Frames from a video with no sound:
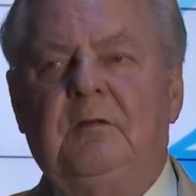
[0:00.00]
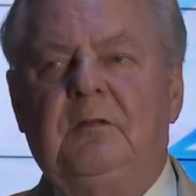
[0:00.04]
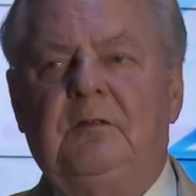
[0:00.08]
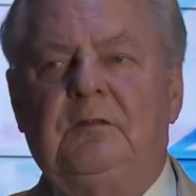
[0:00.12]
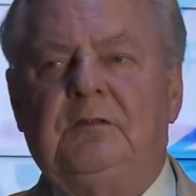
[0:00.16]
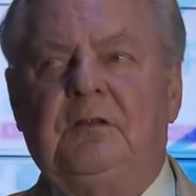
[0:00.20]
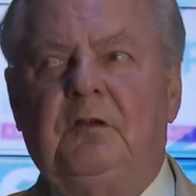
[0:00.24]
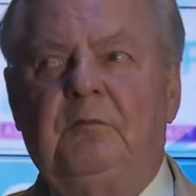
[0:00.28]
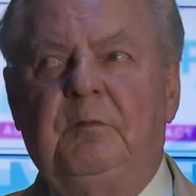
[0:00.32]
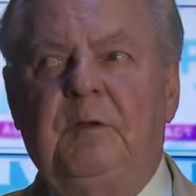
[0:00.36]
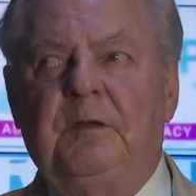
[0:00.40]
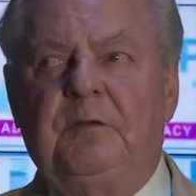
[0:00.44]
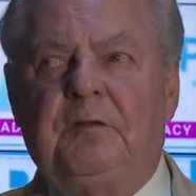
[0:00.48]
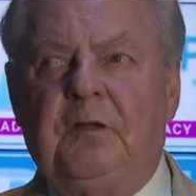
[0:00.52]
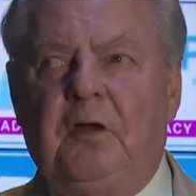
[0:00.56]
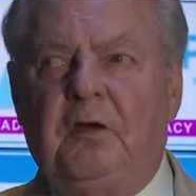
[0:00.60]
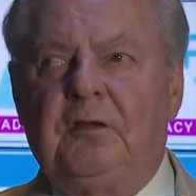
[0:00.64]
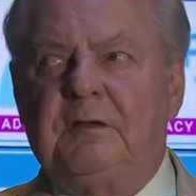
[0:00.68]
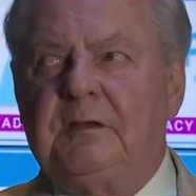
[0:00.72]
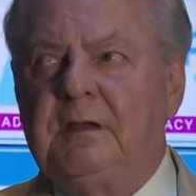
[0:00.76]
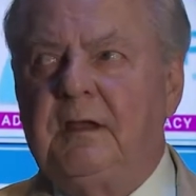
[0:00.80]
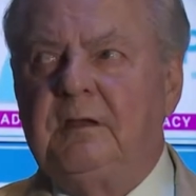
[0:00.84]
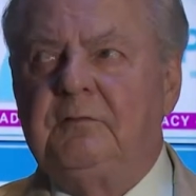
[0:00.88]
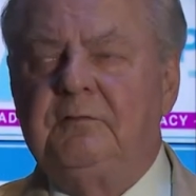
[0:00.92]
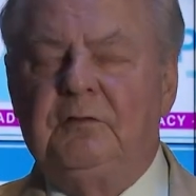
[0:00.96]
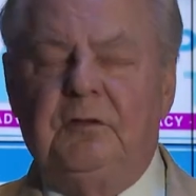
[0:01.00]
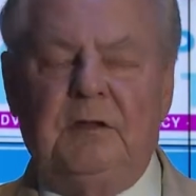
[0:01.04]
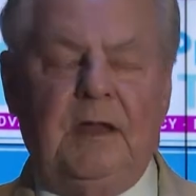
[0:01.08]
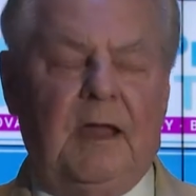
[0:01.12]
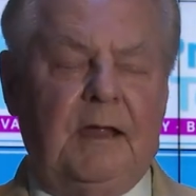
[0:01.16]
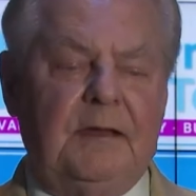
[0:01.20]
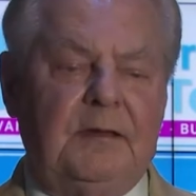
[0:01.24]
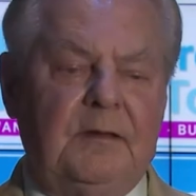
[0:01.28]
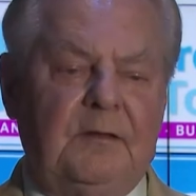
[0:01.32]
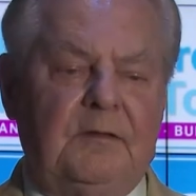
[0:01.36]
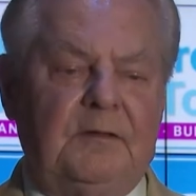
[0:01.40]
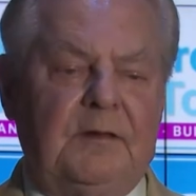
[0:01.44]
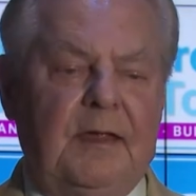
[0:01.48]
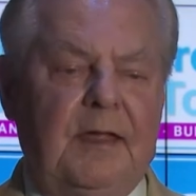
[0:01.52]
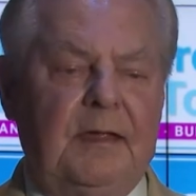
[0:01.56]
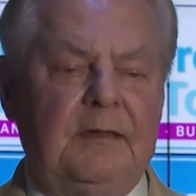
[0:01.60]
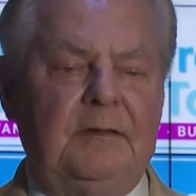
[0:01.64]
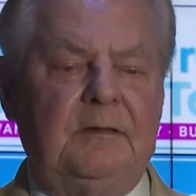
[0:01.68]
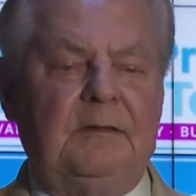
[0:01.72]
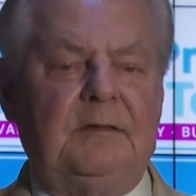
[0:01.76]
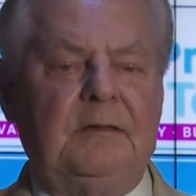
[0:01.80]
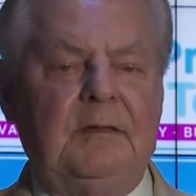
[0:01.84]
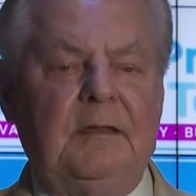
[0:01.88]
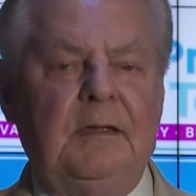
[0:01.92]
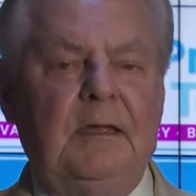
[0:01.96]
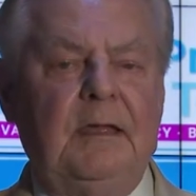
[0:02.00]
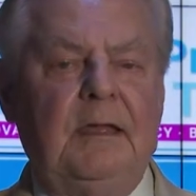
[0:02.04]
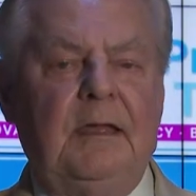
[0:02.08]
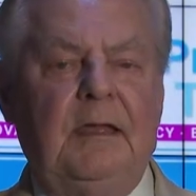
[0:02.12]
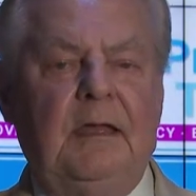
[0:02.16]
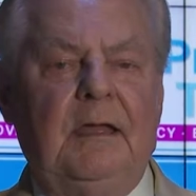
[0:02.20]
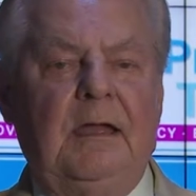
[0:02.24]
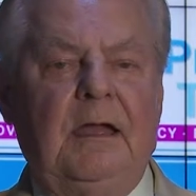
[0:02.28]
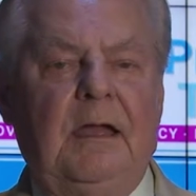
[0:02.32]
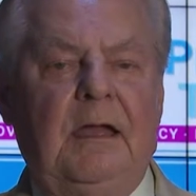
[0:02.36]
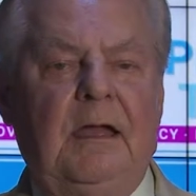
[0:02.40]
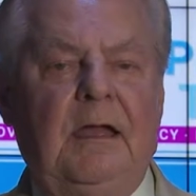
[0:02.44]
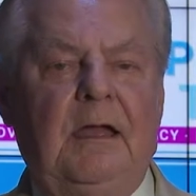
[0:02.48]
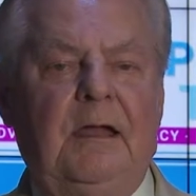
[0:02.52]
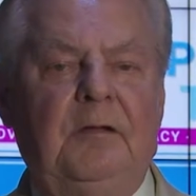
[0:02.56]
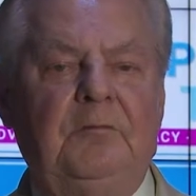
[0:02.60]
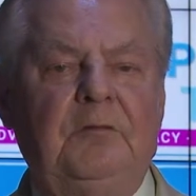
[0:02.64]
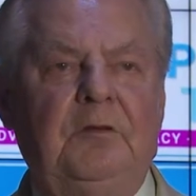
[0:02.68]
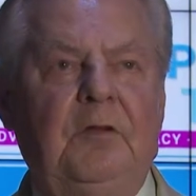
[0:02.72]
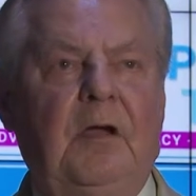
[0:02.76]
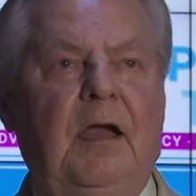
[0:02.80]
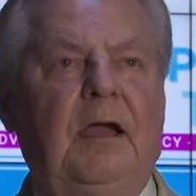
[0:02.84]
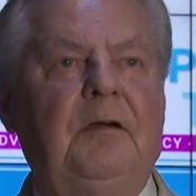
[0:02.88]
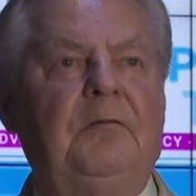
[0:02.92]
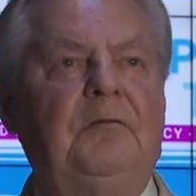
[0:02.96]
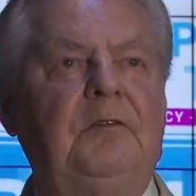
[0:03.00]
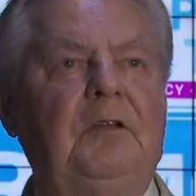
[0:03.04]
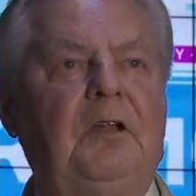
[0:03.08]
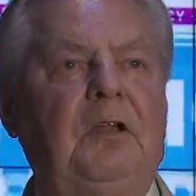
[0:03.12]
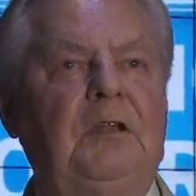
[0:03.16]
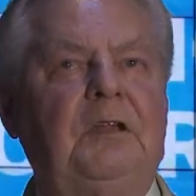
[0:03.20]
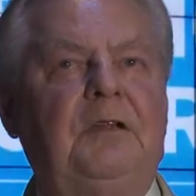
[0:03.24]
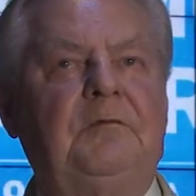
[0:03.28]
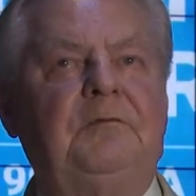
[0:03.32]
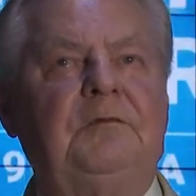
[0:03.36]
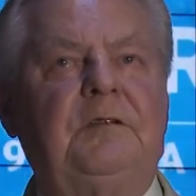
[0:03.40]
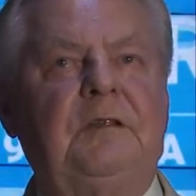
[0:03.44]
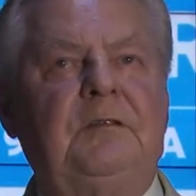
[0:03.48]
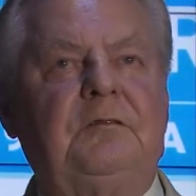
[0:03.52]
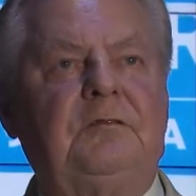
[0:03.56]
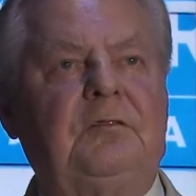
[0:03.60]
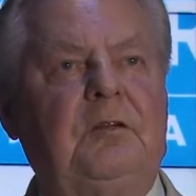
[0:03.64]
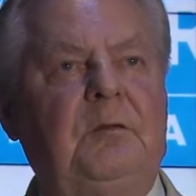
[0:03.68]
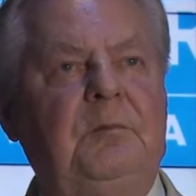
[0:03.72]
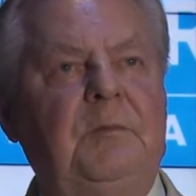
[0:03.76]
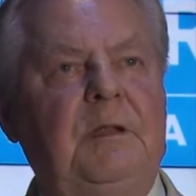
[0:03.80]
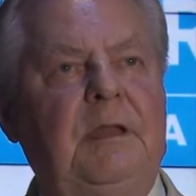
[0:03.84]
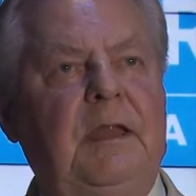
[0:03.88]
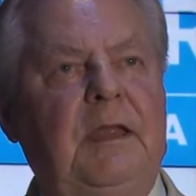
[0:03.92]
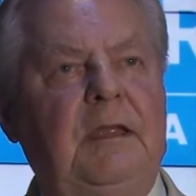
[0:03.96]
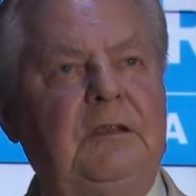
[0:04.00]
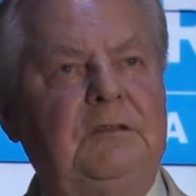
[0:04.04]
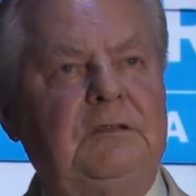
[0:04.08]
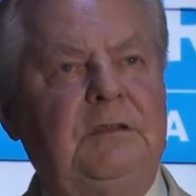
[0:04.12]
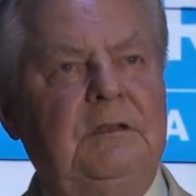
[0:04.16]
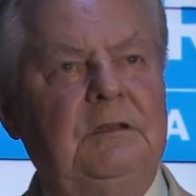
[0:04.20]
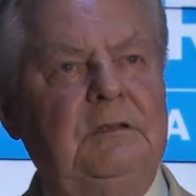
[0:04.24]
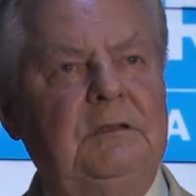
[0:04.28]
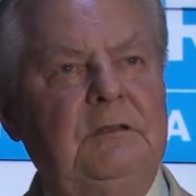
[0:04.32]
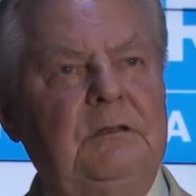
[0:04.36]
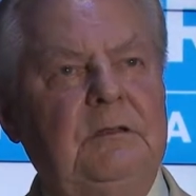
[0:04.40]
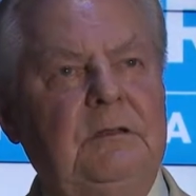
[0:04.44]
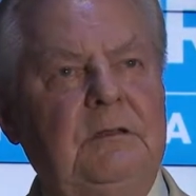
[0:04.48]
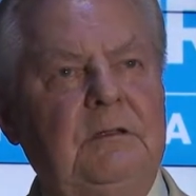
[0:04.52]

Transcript: So we thought, United States, you have a lot of discrimination.